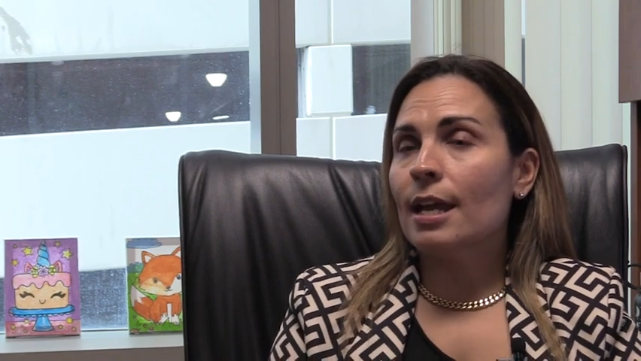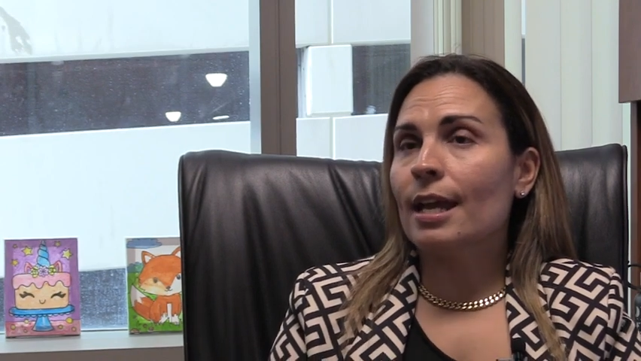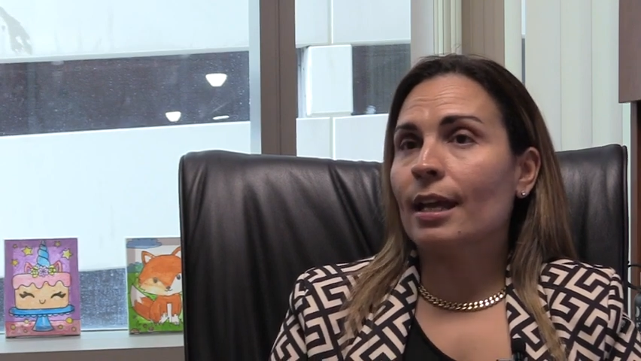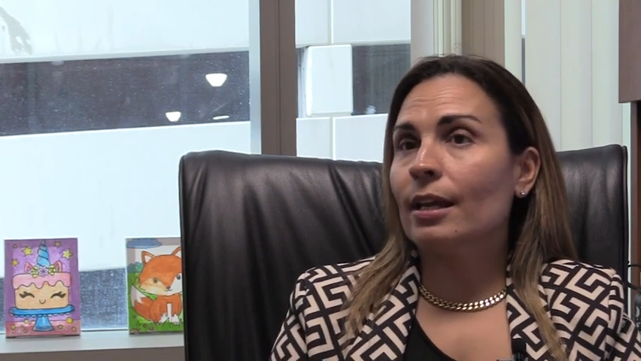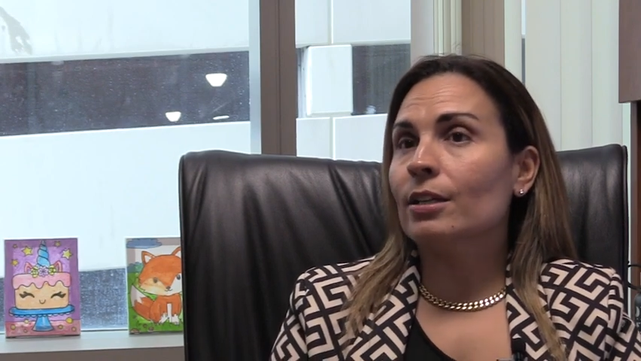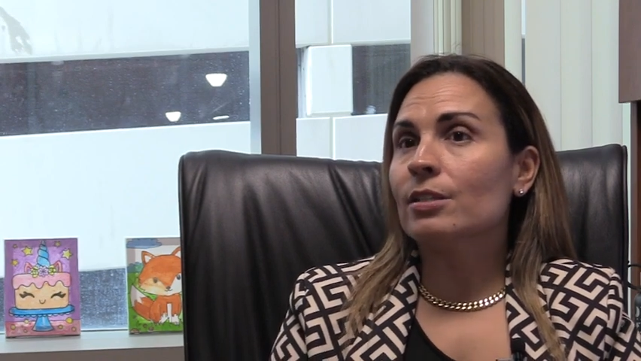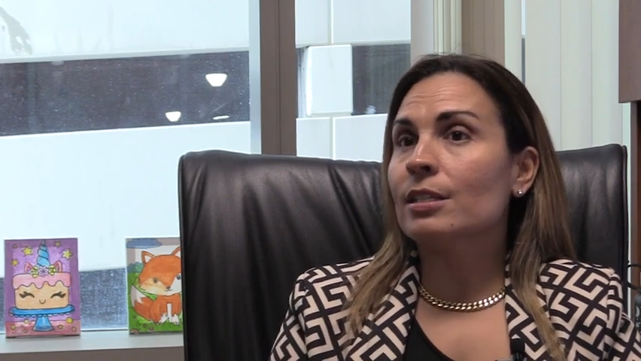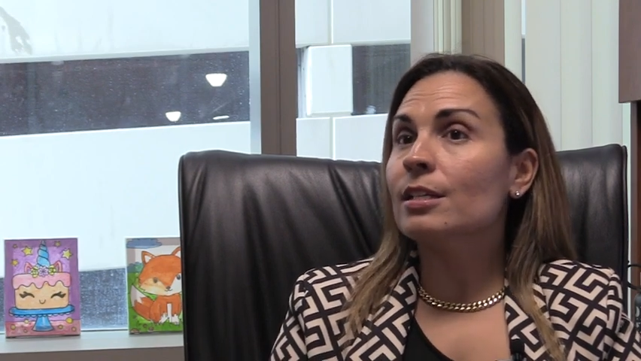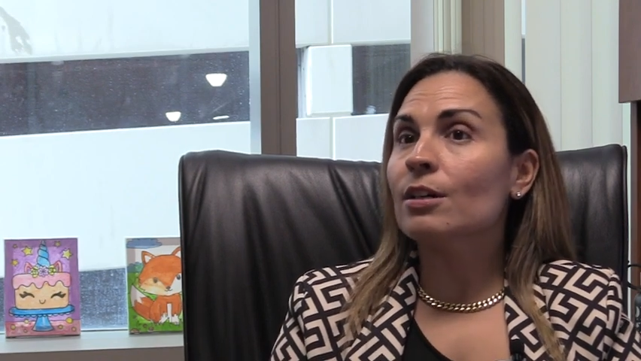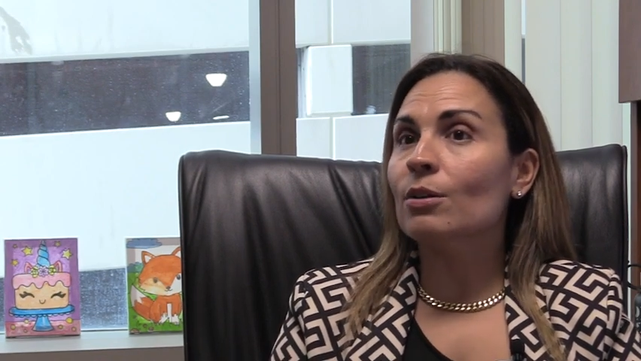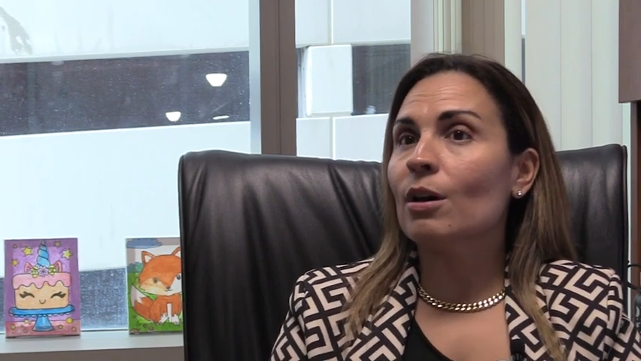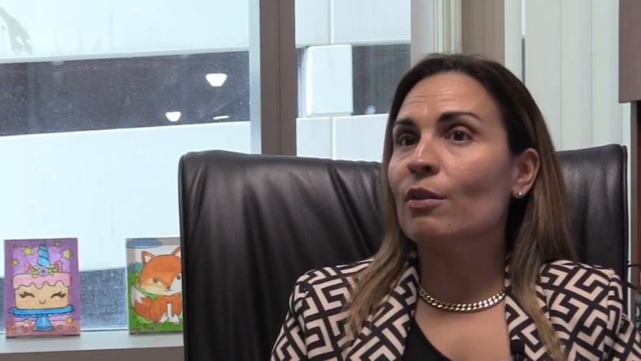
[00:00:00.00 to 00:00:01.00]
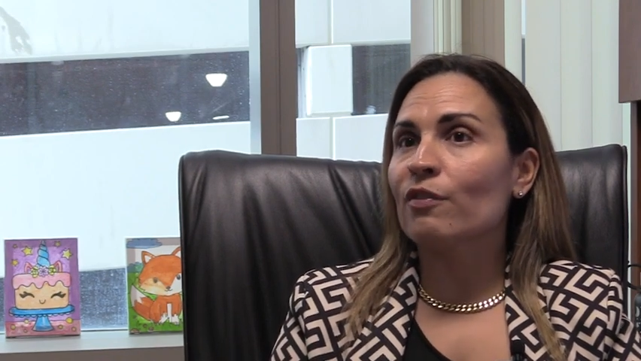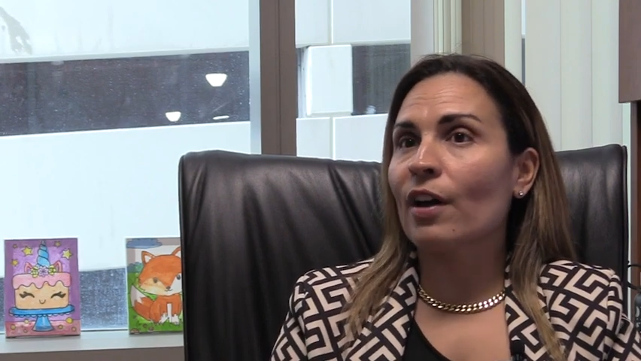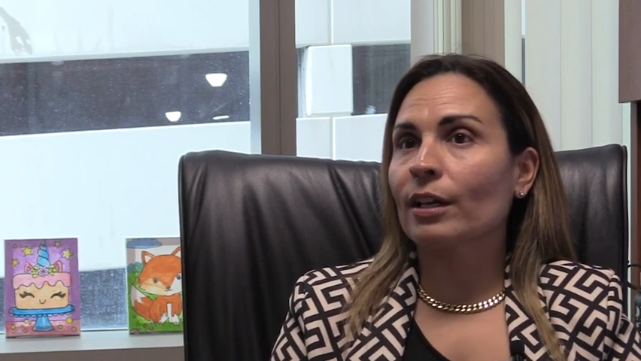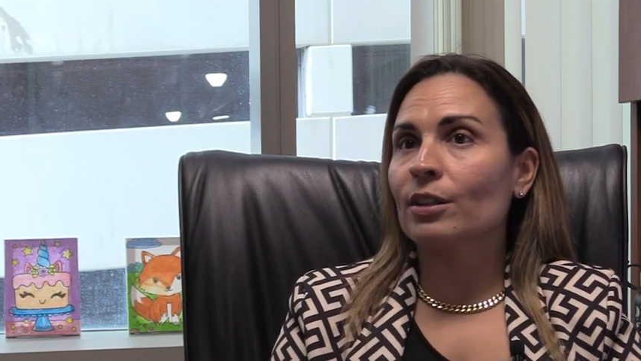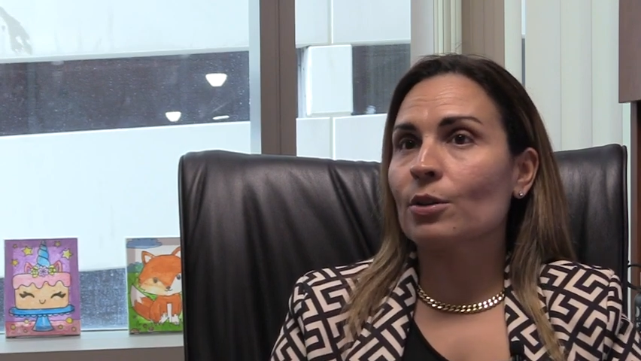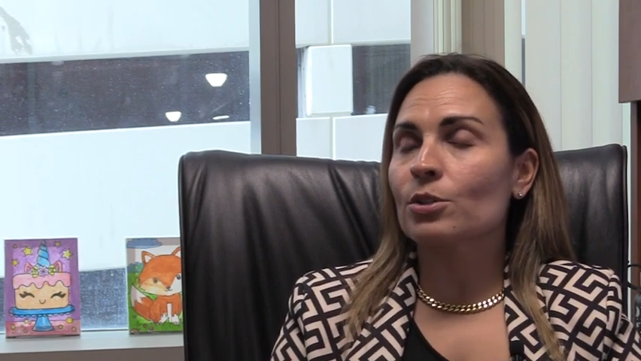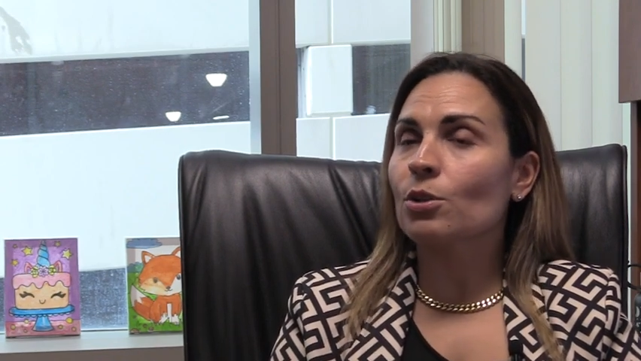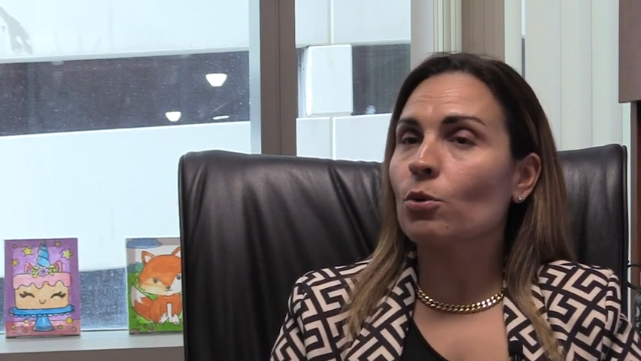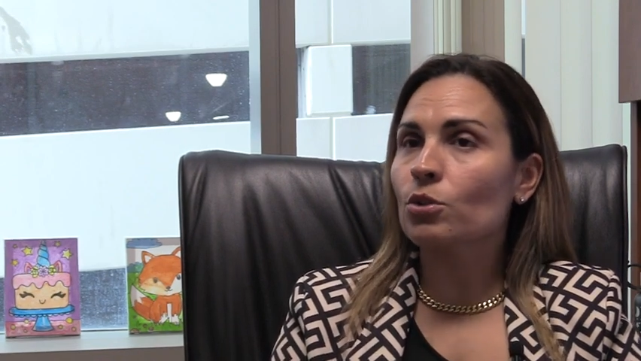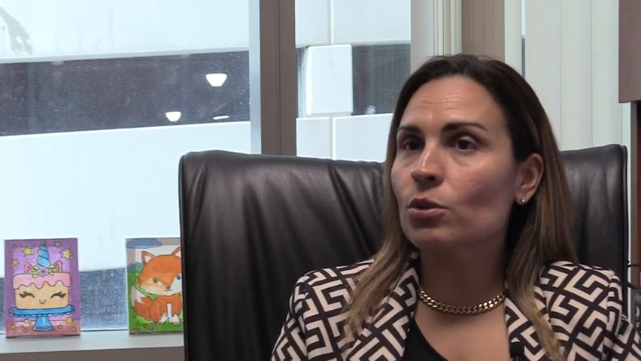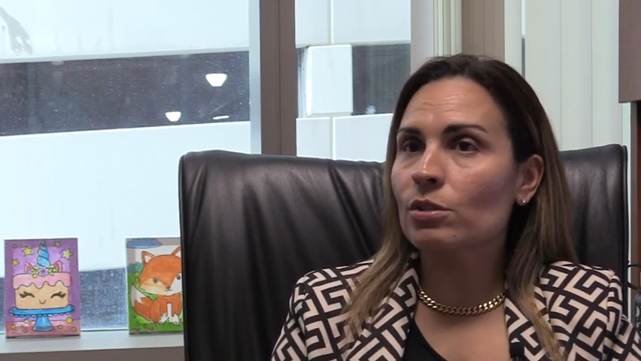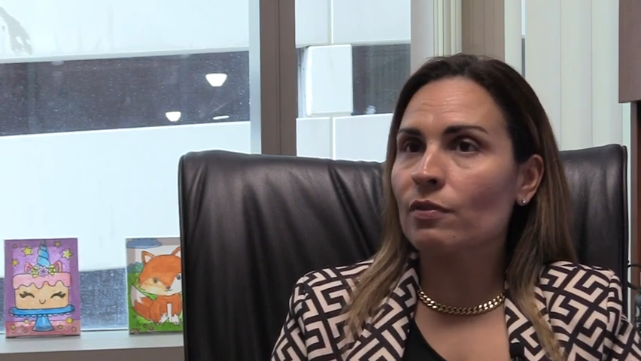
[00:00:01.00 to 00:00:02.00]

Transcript: It could still affect their social